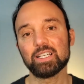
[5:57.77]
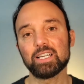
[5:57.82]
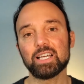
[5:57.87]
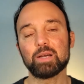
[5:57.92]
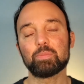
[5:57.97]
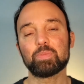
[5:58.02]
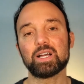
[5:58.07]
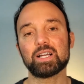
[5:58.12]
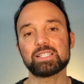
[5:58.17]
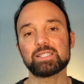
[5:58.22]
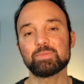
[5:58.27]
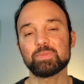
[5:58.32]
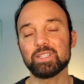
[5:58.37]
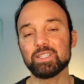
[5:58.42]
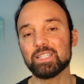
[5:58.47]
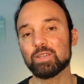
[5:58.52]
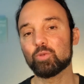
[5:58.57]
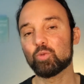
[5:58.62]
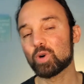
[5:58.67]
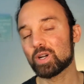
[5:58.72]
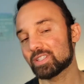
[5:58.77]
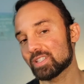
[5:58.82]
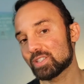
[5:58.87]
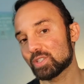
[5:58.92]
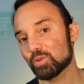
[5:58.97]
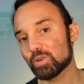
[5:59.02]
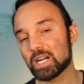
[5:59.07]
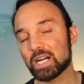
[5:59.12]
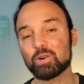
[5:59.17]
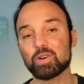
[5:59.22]
approximately one to
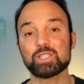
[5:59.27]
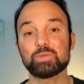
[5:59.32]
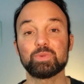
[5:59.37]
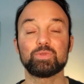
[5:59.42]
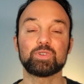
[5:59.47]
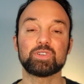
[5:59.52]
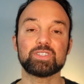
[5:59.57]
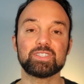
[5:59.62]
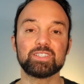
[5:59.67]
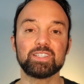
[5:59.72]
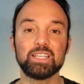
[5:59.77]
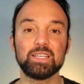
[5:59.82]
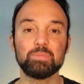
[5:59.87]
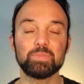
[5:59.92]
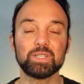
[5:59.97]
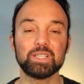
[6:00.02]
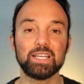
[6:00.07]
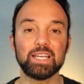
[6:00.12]
two hours before sleep,